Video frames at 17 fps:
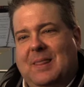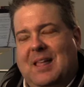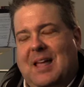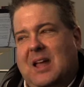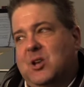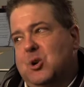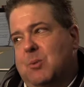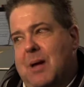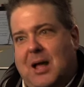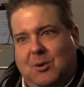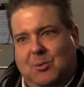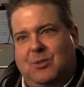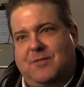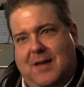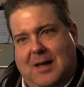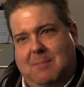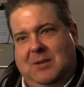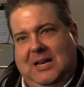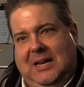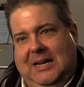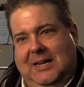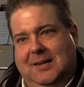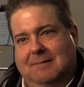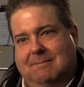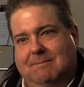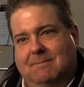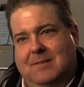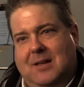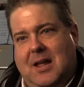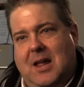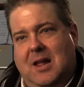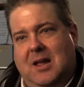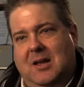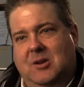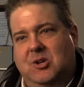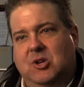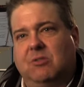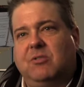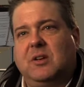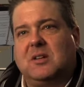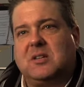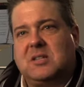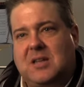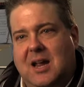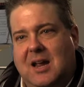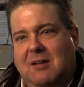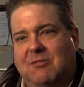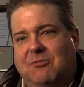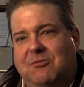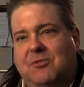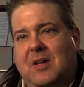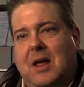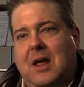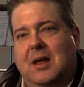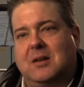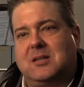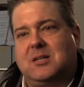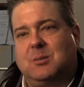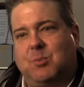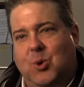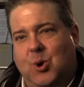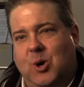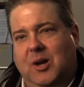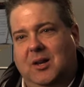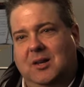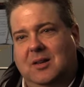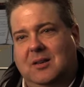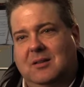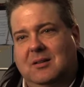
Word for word: and you're back with family and you feel safe and supported.